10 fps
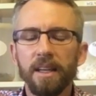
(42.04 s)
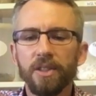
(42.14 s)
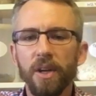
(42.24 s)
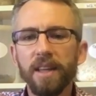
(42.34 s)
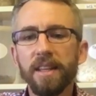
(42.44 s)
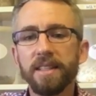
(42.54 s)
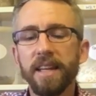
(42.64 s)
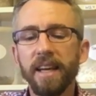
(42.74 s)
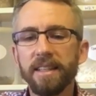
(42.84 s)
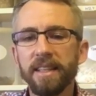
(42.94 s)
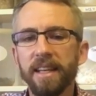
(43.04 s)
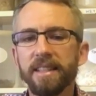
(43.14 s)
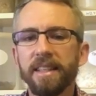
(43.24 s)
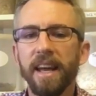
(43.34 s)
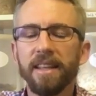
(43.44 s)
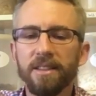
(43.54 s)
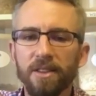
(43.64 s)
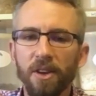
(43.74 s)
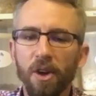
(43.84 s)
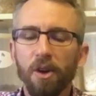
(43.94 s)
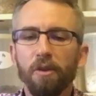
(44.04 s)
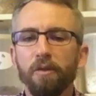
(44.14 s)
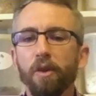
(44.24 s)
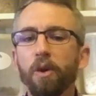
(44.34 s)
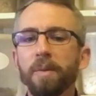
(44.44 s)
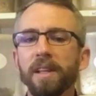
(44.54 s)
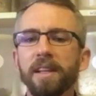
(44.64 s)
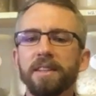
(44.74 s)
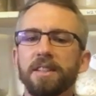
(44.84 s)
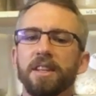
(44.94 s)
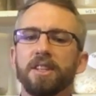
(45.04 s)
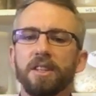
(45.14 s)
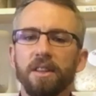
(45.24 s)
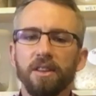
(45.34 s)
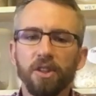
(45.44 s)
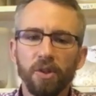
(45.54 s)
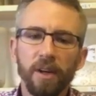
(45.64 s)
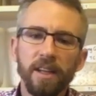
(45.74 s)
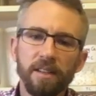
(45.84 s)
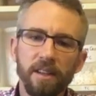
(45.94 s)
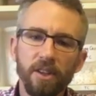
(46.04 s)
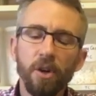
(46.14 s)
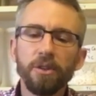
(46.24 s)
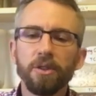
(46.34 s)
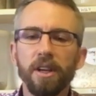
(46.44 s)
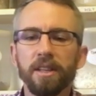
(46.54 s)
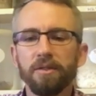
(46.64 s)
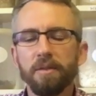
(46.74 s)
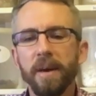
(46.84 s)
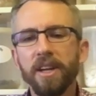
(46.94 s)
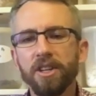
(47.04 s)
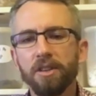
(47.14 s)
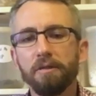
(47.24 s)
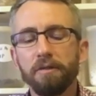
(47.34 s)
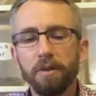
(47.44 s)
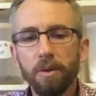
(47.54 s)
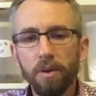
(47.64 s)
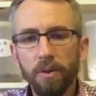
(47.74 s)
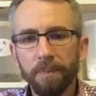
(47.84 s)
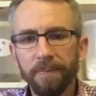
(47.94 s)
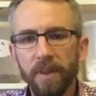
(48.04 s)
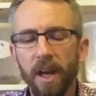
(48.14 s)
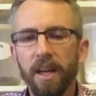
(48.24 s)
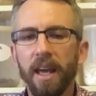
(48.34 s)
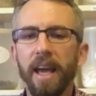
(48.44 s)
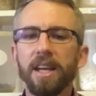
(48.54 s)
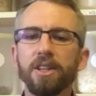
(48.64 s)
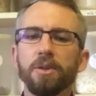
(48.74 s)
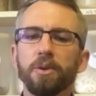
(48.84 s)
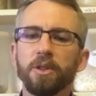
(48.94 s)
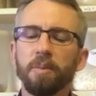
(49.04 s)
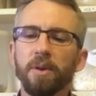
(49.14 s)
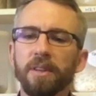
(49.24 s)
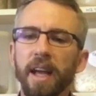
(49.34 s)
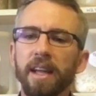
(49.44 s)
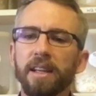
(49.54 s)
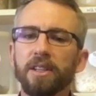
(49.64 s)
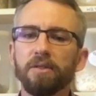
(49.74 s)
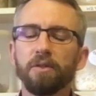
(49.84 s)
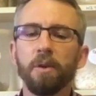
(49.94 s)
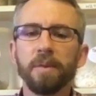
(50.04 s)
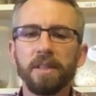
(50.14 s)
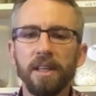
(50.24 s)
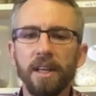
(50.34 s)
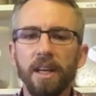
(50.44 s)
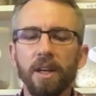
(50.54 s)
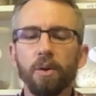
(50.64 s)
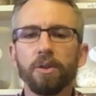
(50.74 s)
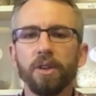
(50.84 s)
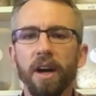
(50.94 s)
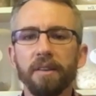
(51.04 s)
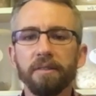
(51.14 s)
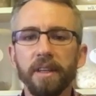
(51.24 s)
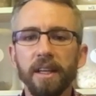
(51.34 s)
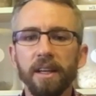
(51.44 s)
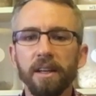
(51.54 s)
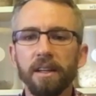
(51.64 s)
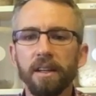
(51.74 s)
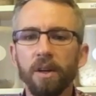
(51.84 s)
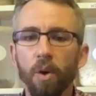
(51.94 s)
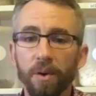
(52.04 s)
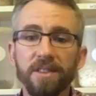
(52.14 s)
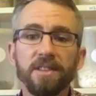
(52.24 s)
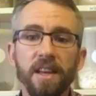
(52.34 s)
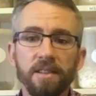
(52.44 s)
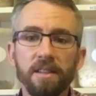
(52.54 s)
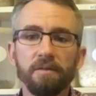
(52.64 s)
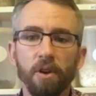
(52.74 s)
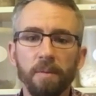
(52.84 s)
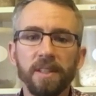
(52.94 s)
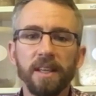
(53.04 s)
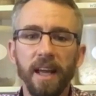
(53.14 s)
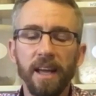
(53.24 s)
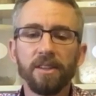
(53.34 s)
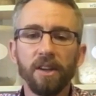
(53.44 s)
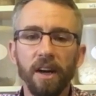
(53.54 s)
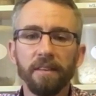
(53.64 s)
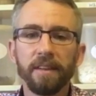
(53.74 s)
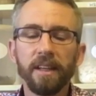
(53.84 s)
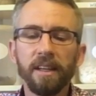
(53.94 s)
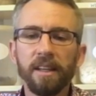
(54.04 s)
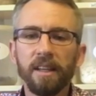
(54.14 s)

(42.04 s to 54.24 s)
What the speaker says: So in this text he states formulas that treat non-transformation of food, occasional spontaneous vomiting or diarrhea, or incessant vomiting and diarrhea,